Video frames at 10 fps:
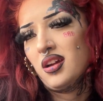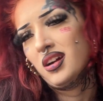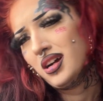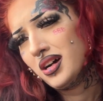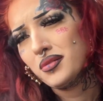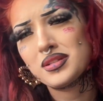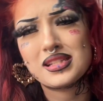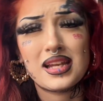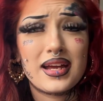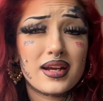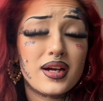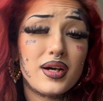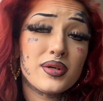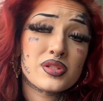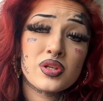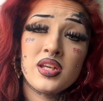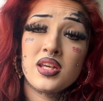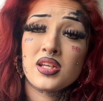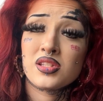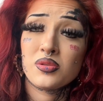I was like, oh, so he
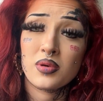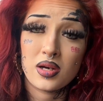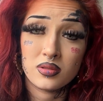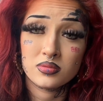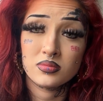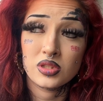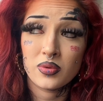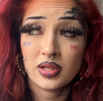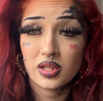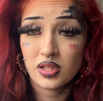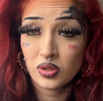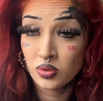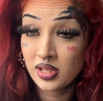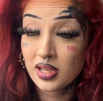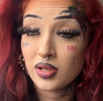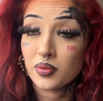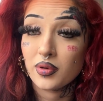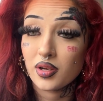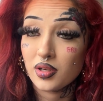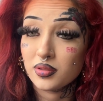kicks you out knowing that you ain't got nowhere to
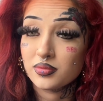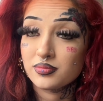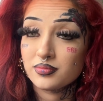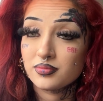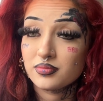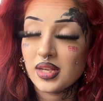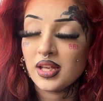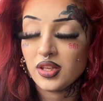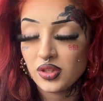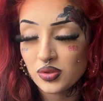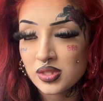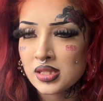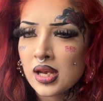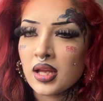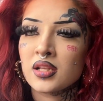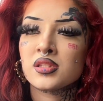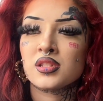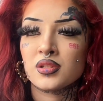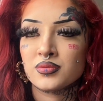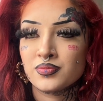go. And he uses that against
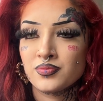you.